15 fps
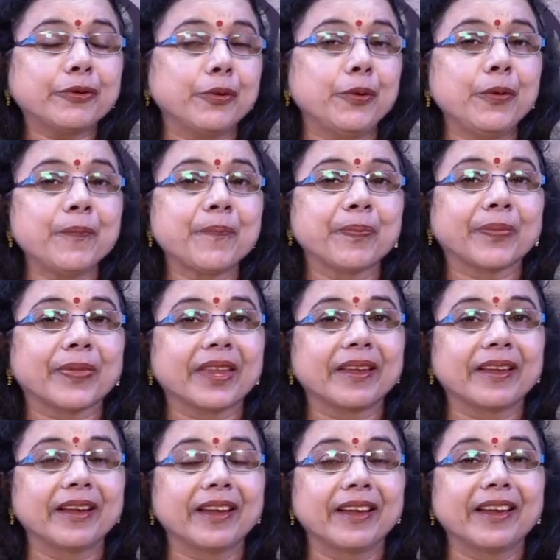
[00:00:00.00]
to
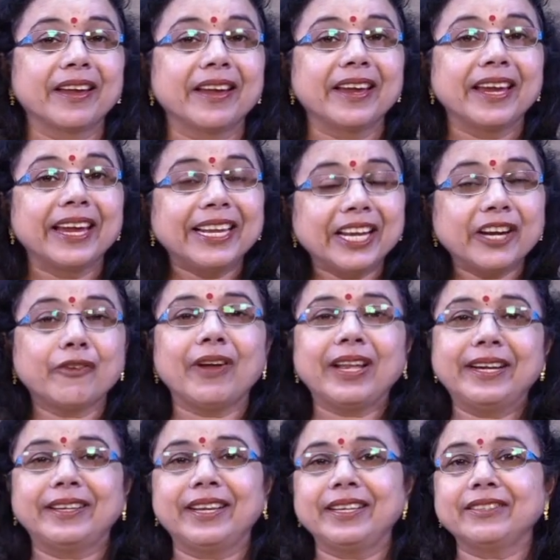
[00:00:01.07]

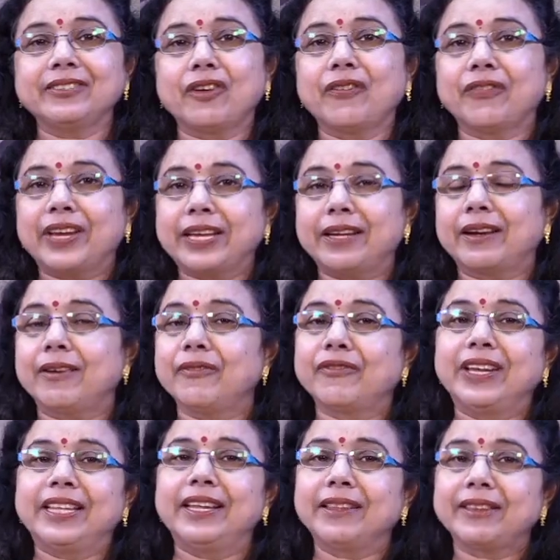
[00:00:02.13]
inequalities of income
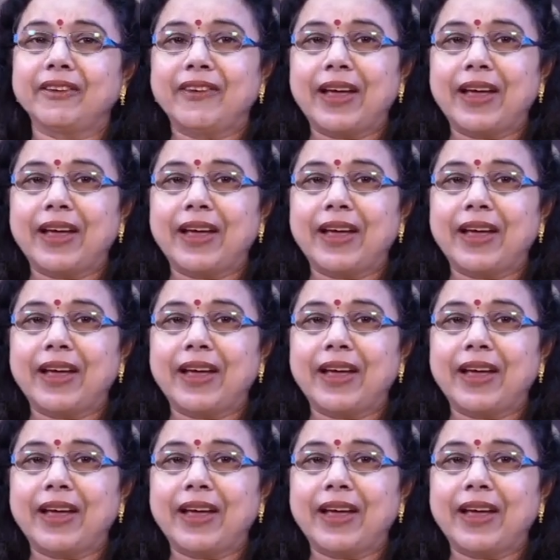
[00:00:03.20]
within the